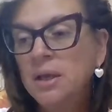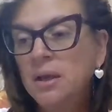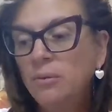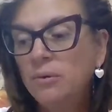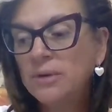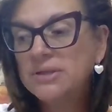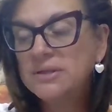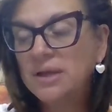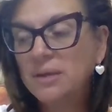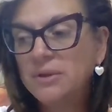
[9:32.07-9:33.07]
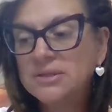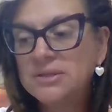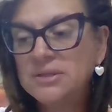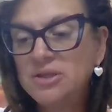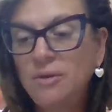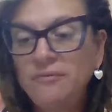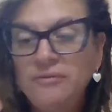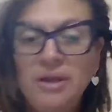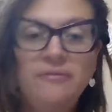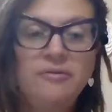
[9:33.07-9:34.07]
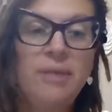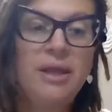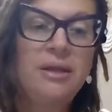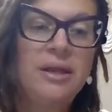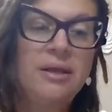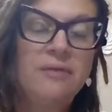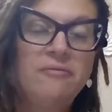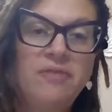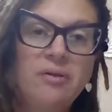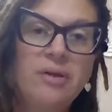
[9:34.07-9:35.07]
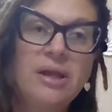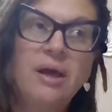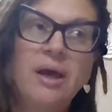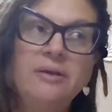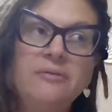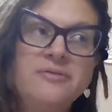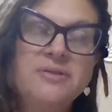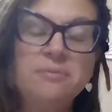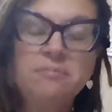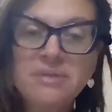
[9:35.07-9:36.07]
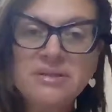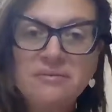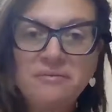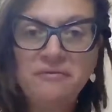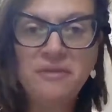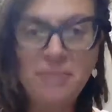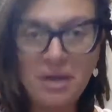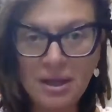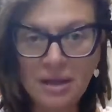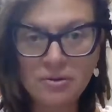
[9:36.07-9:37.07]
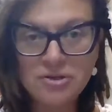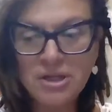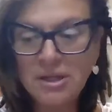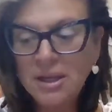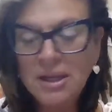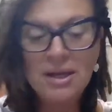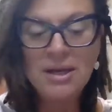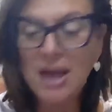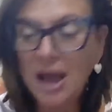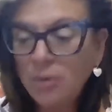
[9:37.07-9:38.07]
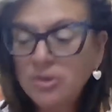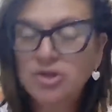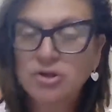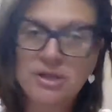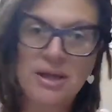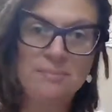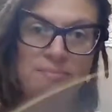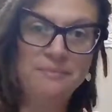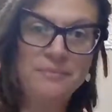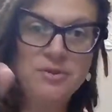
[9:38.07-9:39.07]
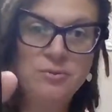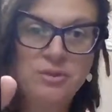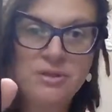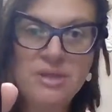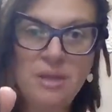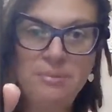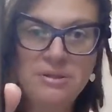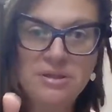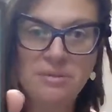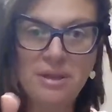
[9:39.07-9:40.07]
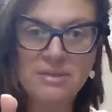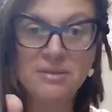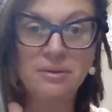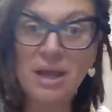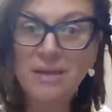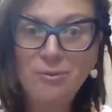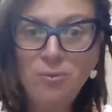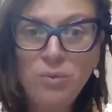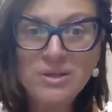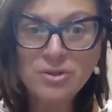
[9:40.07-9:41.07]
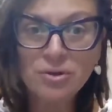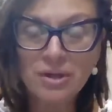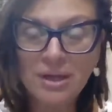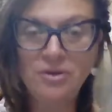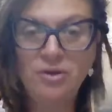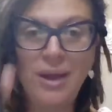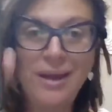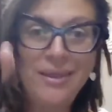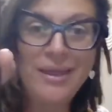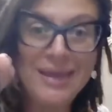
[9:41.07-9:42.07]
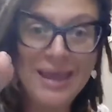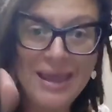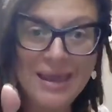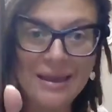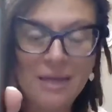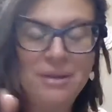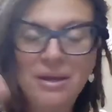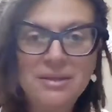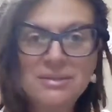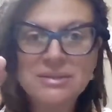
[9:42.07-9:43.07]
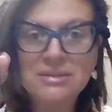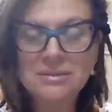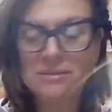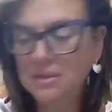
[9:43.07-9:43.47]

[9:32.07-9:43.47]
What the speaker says: will resonate with this, is you have lived mainly in a very kind of submissive feminine energy. Now is your time to really tap into the masculine and the wizard in you and the king. I mean, this is